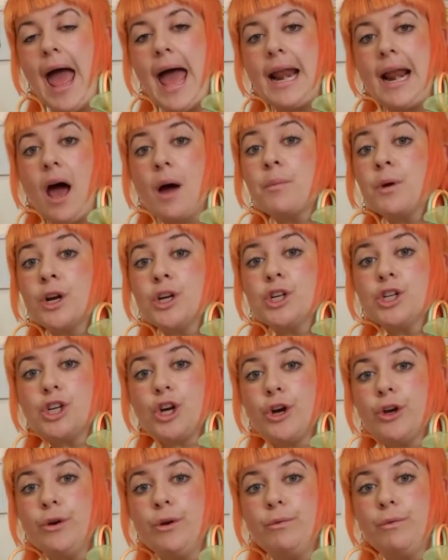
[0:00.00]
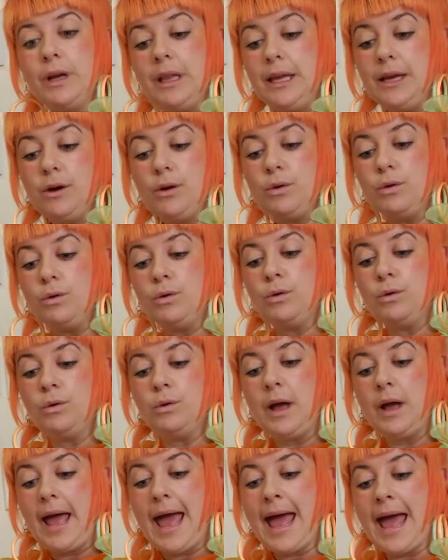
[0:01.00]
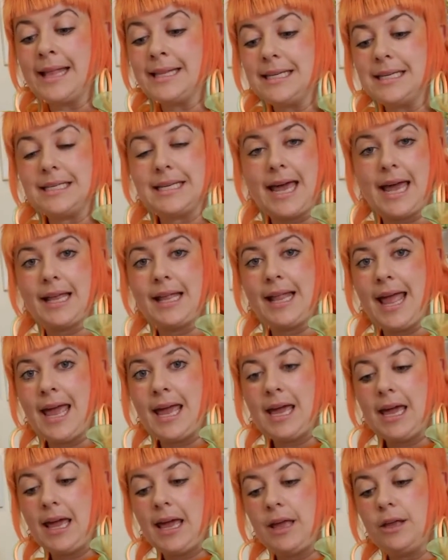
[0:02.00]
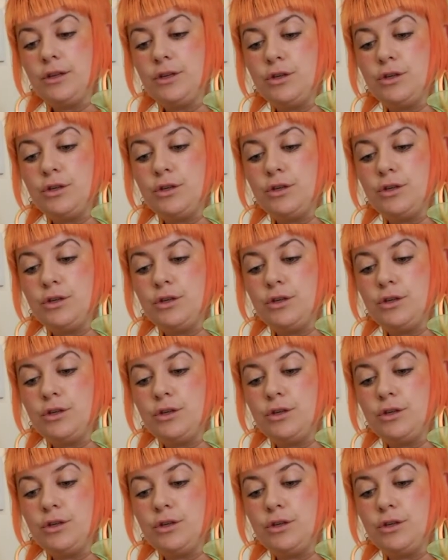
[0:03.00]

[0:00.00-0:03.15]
and I'm going to show you a really cool handy technique